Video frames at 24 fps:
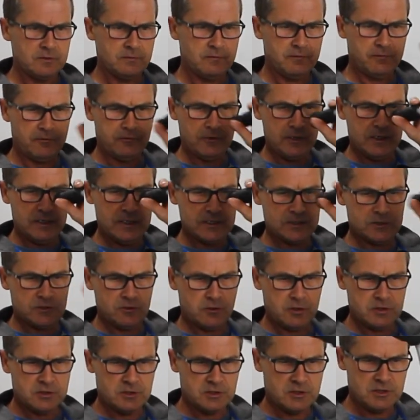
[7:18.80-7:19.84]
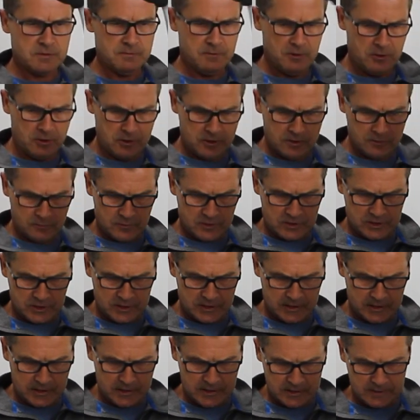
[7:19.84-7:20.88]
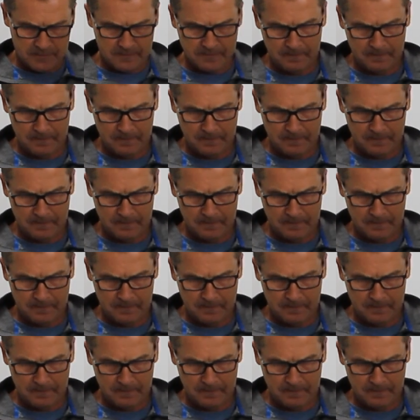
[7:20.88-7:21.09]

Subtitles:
free, that's nice and smooth, which it is.